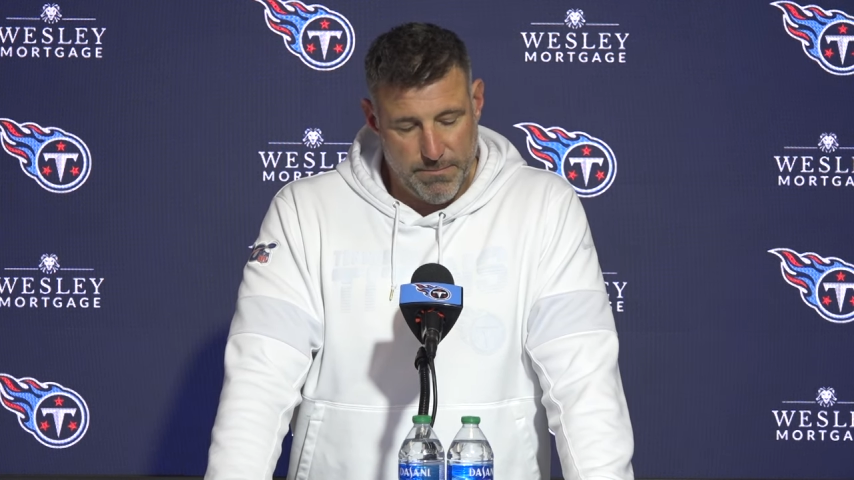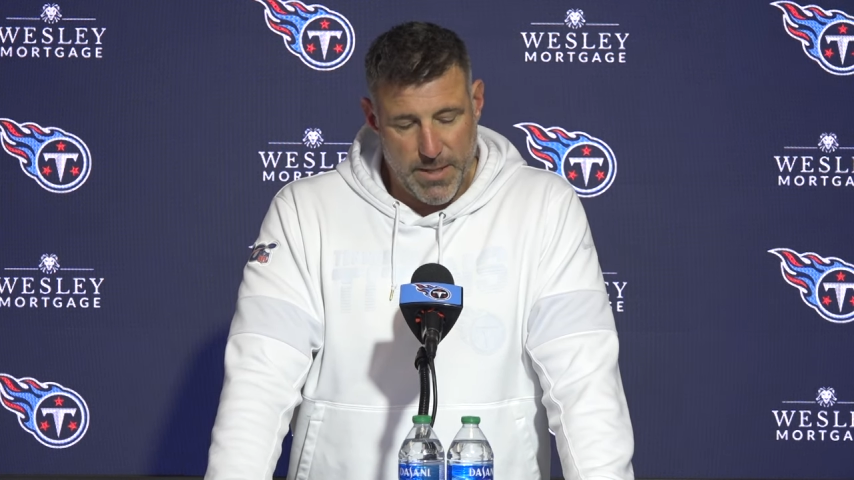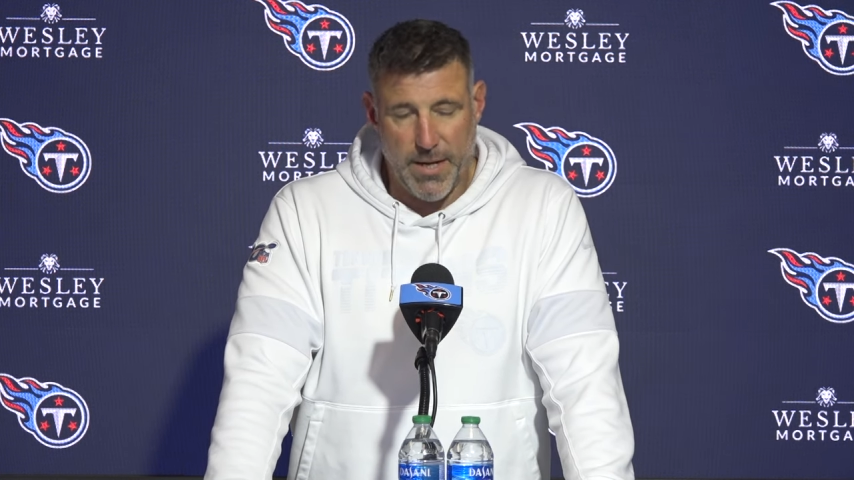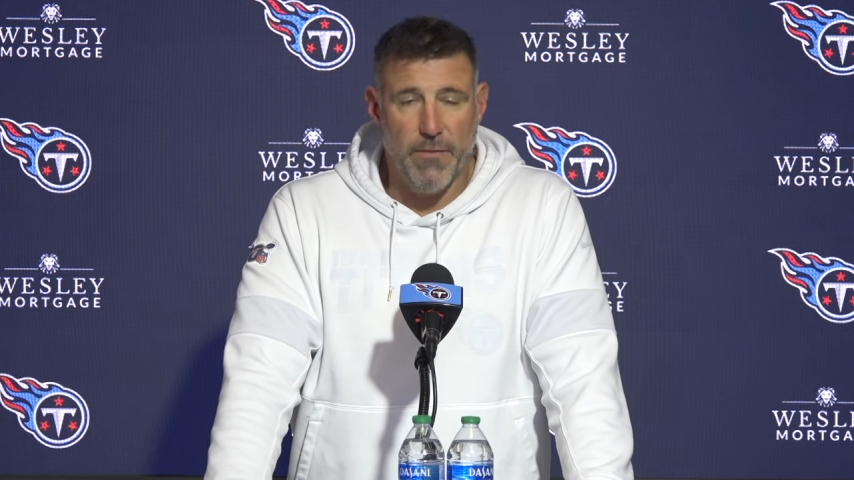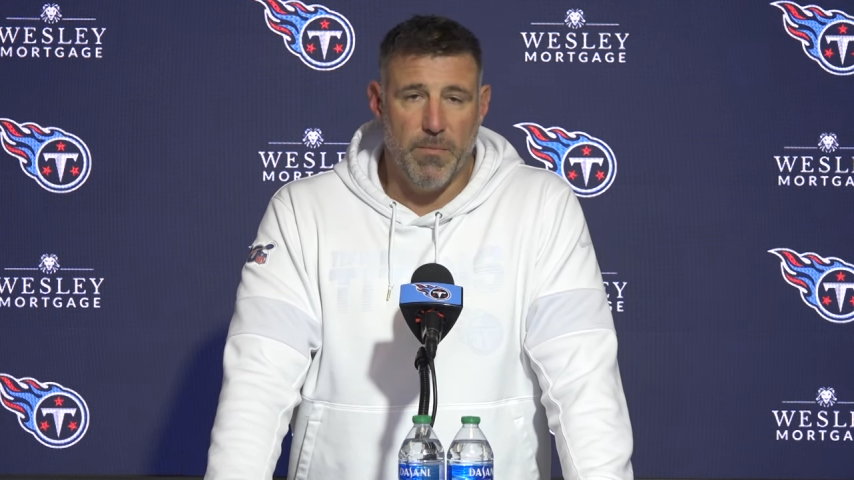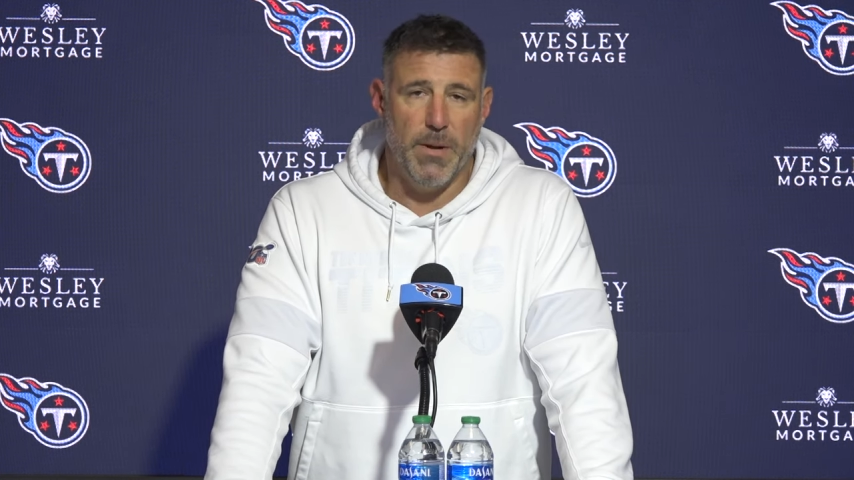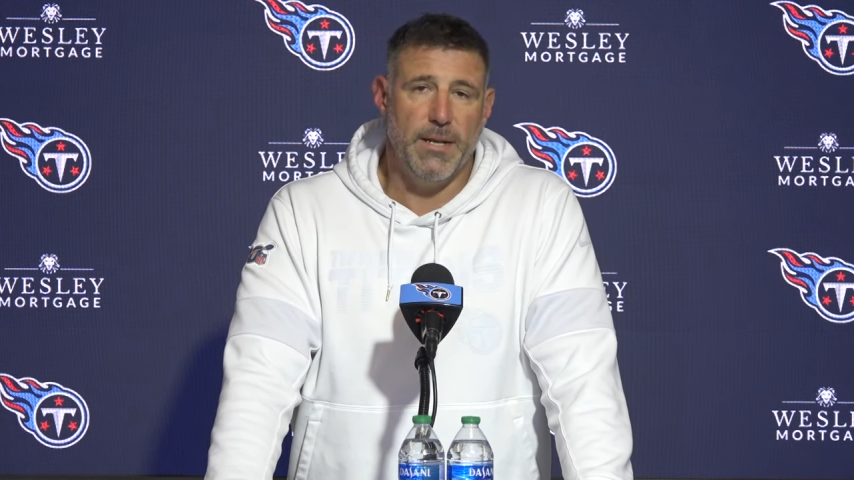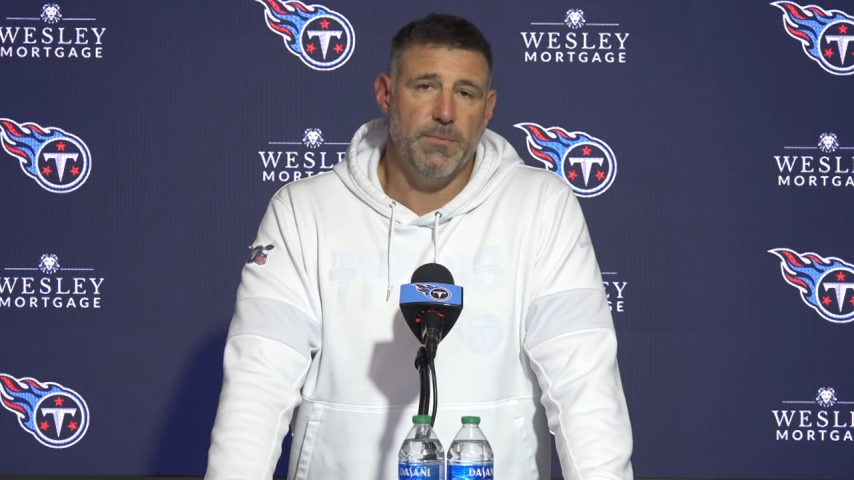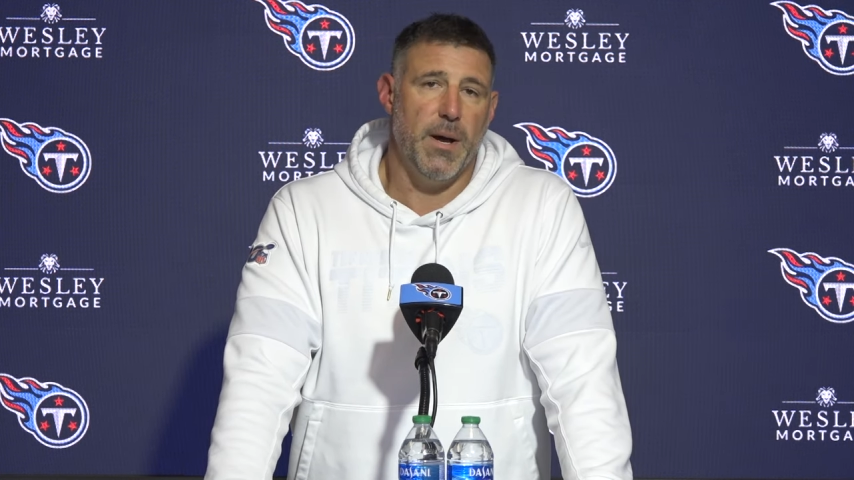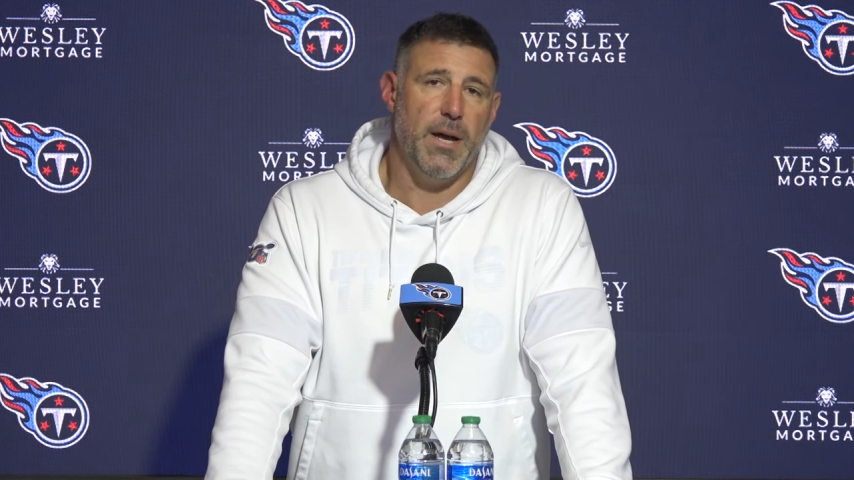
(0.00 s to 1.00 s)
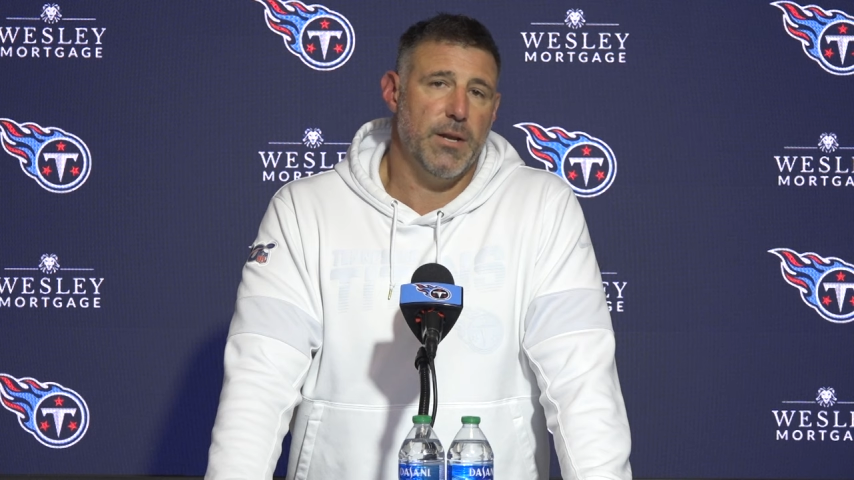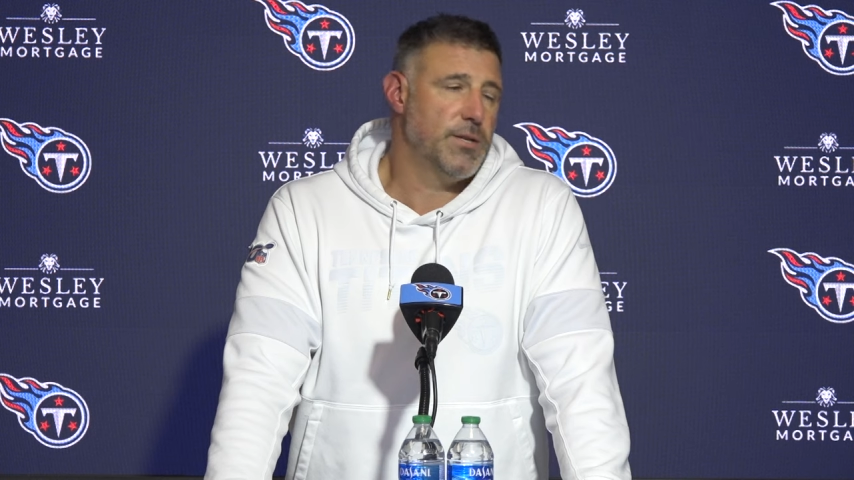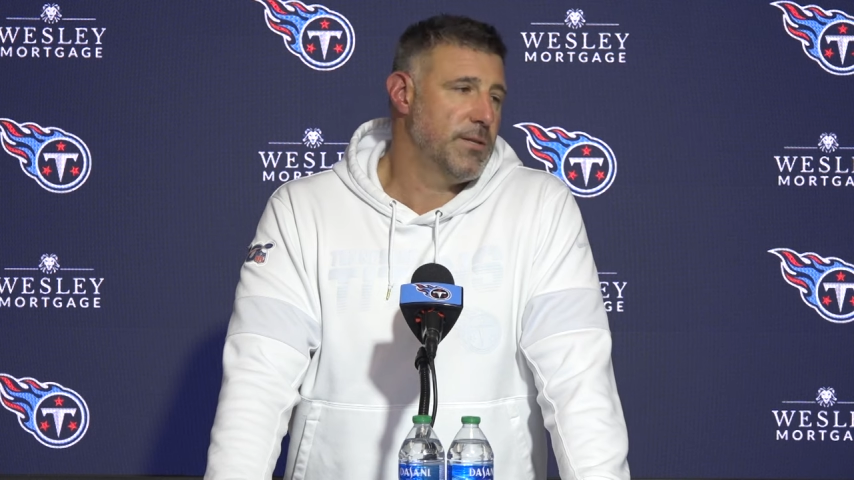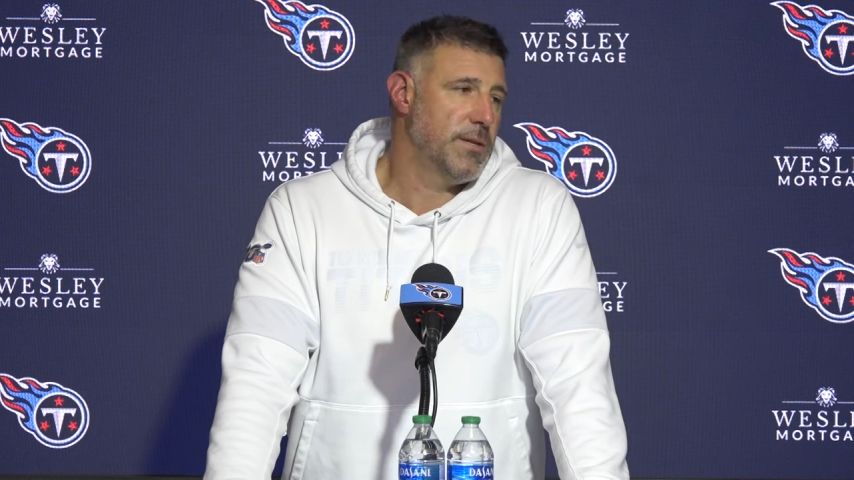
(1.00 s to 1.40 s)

and everybody's mind, is